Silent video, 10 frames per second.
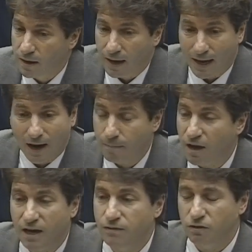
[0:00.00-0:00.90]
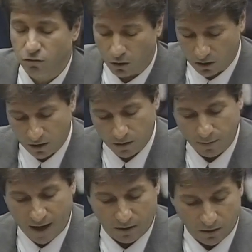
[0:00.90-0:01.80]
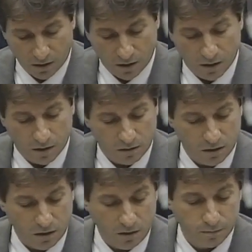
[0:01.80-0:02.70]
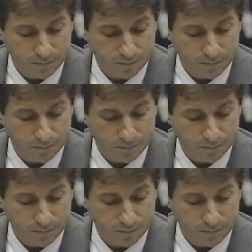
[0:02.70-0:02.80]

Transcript: And I'm not even talking about the